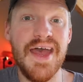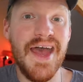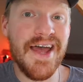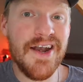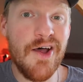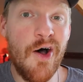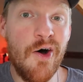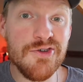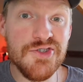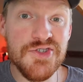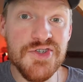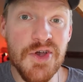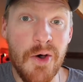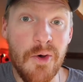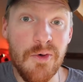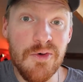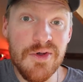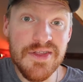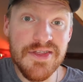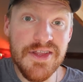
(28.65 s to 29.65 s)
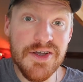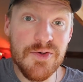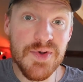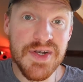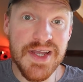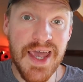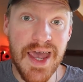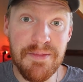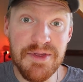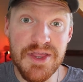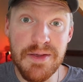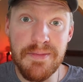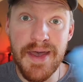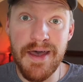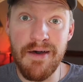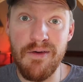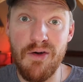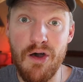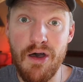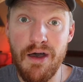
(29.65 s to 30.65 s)
And also, look what came in the
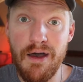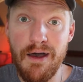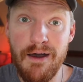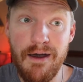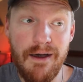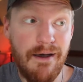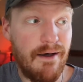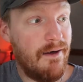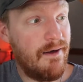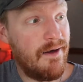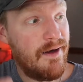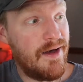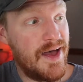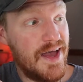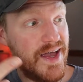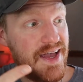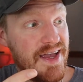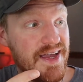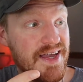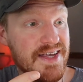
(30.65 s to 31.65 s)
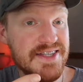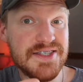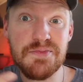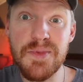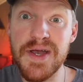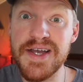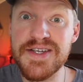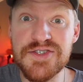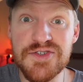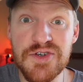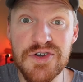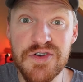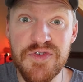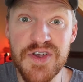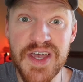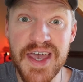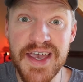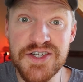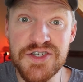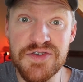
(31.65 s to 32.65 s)
mail. It's my
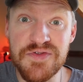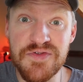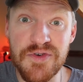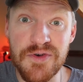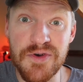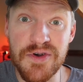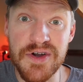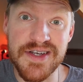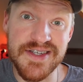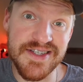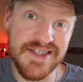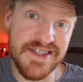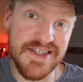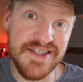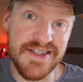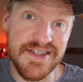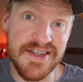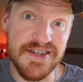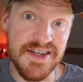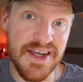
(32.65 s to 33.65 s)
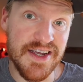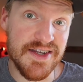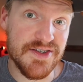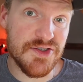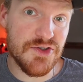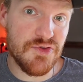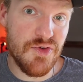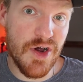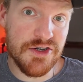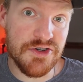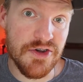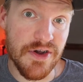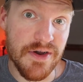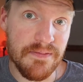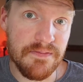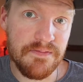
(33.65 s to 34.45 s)
certification for assistant instructor.